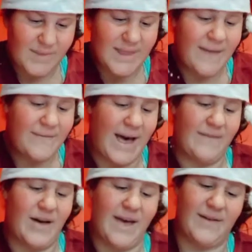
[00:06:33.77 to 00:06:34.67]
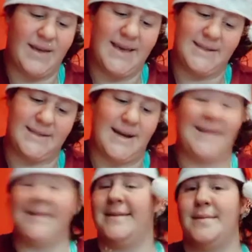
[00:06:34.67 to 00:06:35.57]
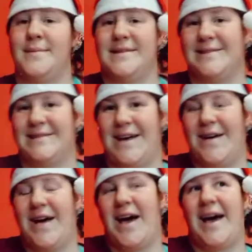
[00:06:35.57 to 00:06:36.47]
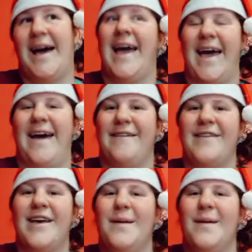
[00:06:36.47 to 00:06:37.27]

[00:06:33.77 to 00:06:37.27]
Never have I ever kissed under the mistletoe. I have.